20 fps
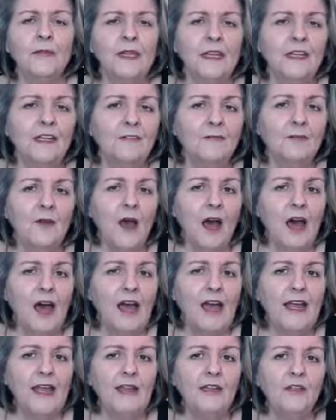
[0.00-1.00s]
If
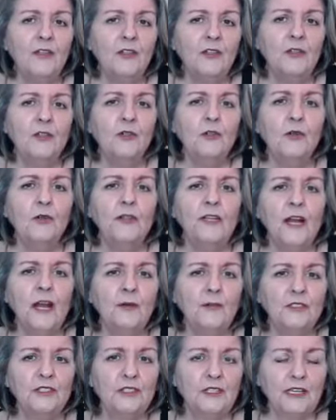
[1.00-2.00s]
I knew that I
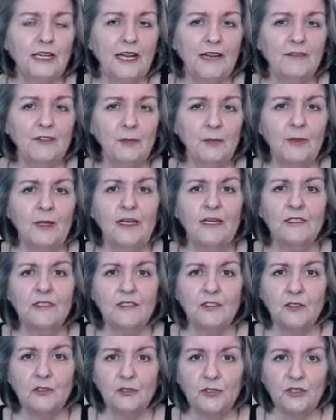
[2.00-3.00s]
was going to have to pay a
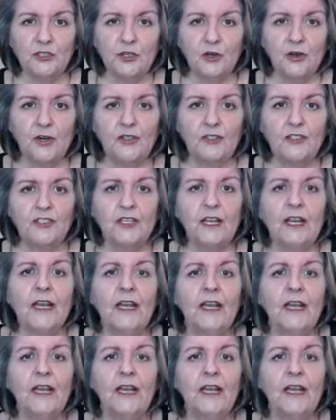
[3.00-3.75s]
surcharge